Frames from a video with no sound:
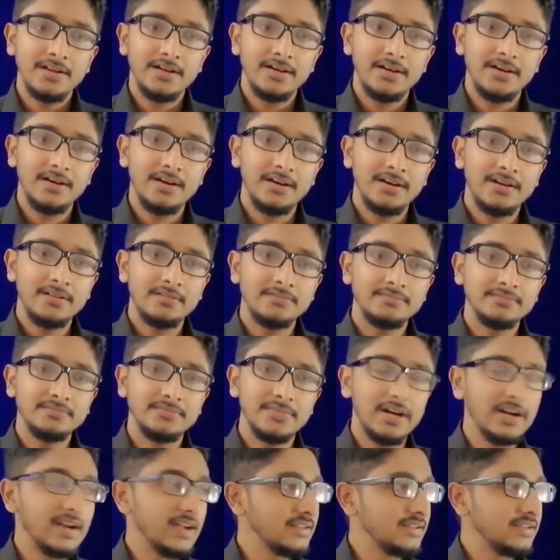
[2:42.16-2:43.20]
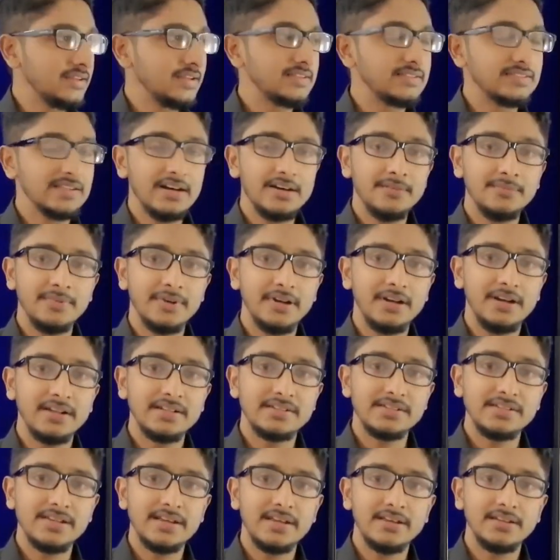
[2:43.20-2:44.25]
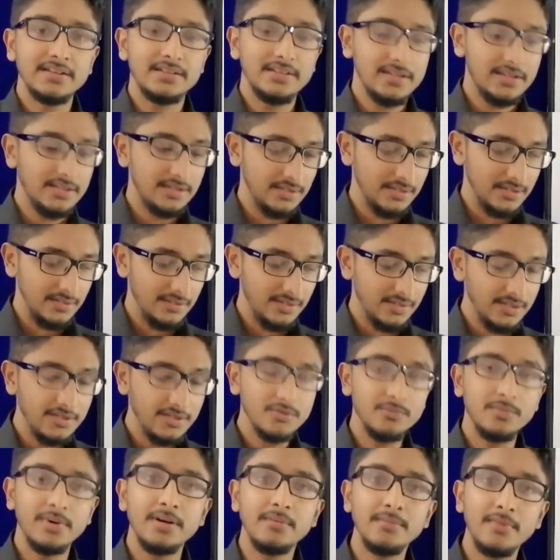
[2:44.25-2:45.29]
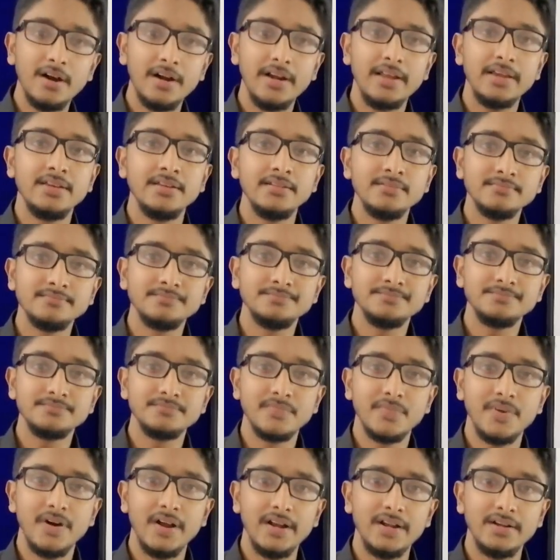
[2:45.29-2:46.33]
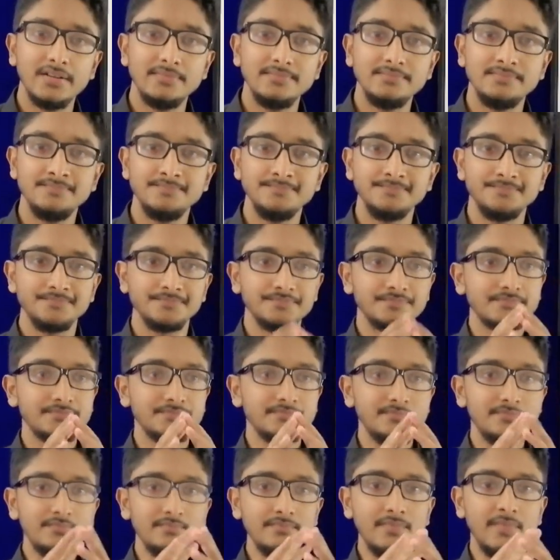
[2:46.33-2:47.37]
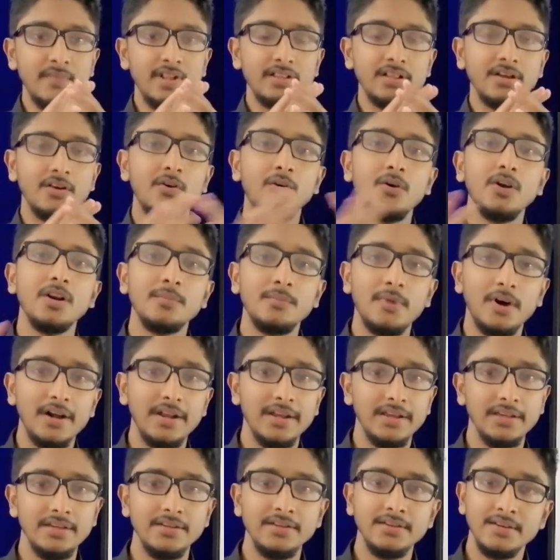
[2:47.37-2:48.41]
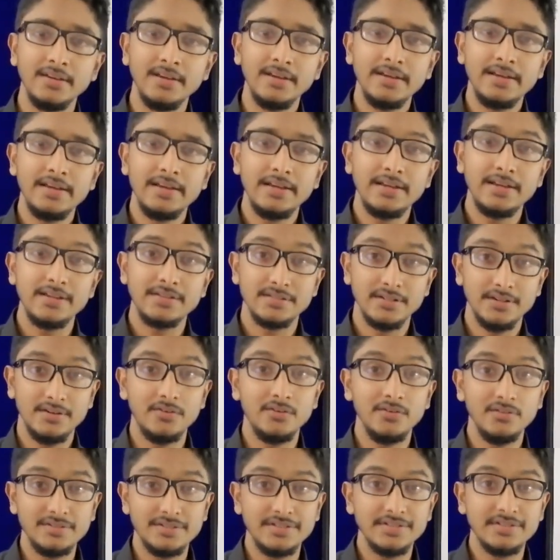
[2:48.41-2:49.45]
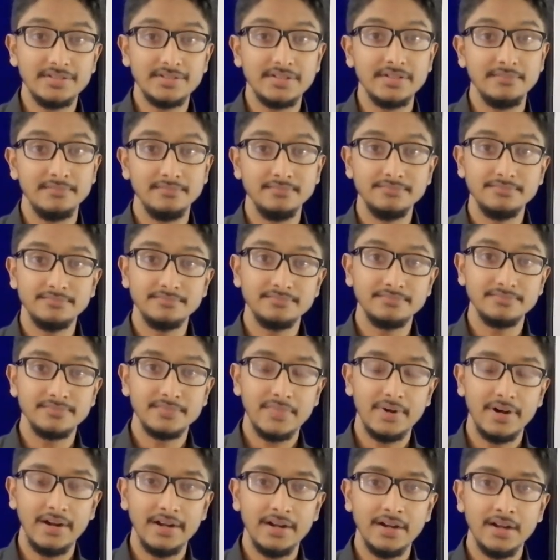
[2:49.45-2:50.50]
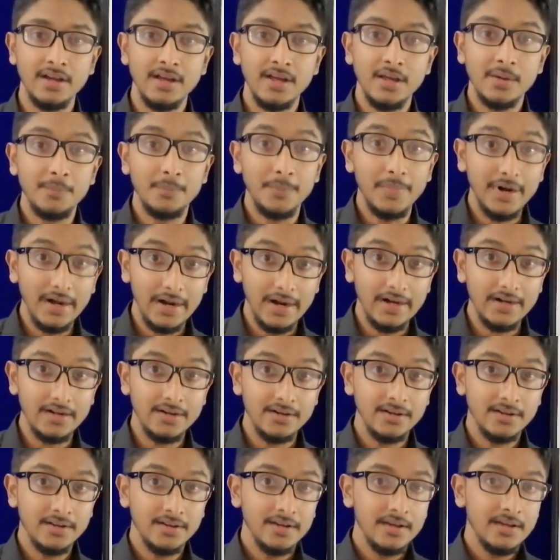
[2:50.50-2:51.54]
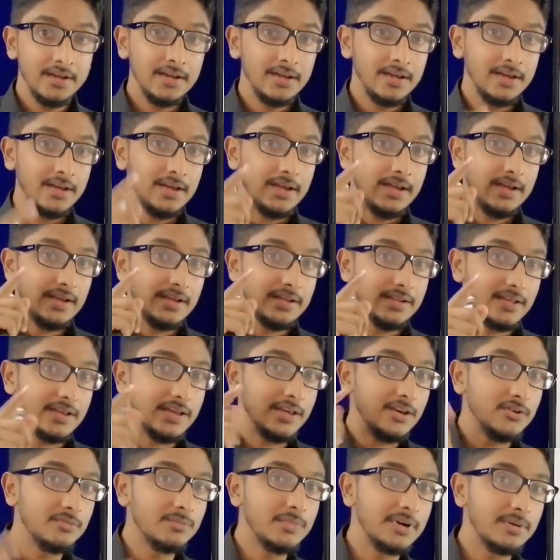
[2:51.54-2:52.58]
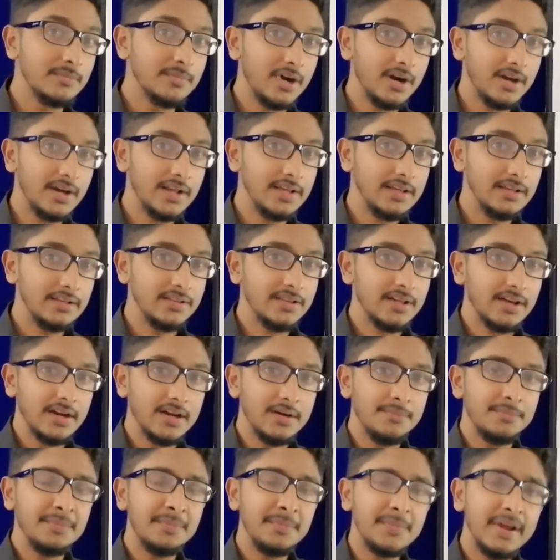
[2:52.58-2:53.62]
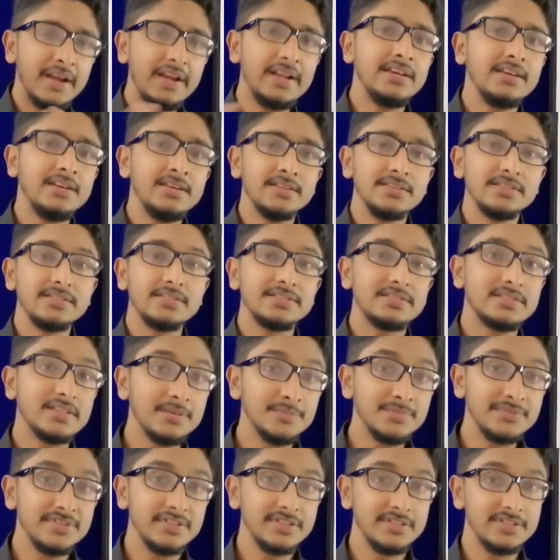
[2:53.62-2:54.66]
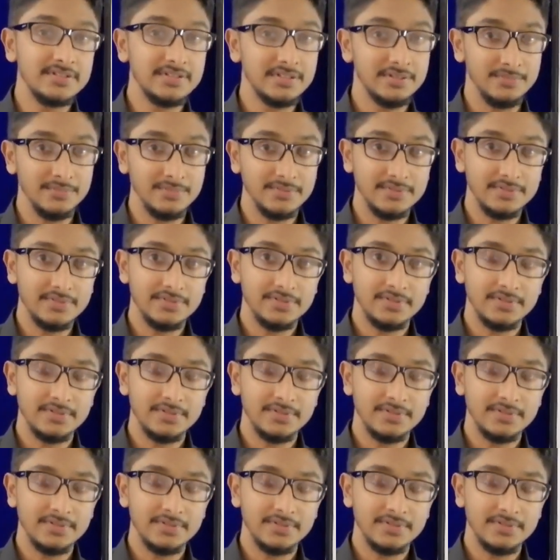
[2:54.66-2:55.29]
Another example, let's take the human body, right? The whole body is a whole system, right? But in the human body, there are many subsystems.